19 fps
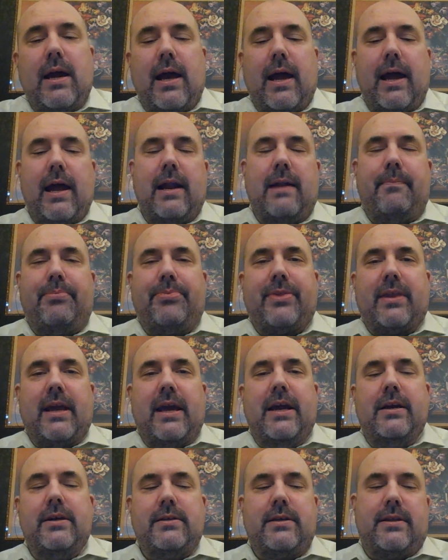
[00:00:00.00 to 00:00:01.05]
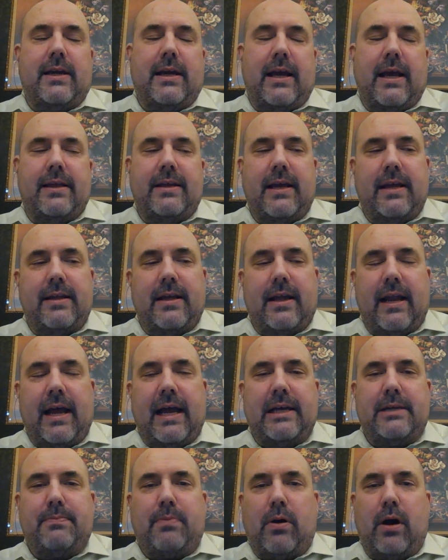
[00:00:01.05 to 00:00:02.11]
And here's the thing: in the
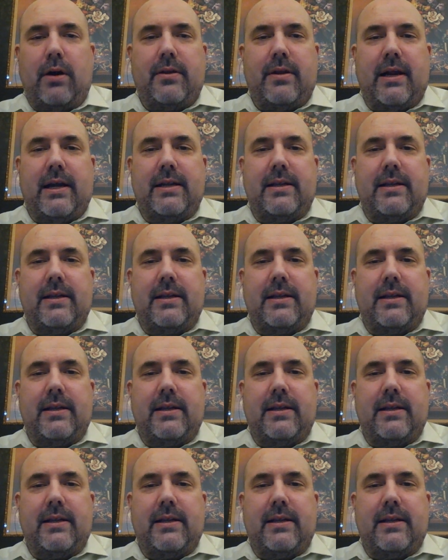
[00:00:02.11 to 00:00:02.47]
last part that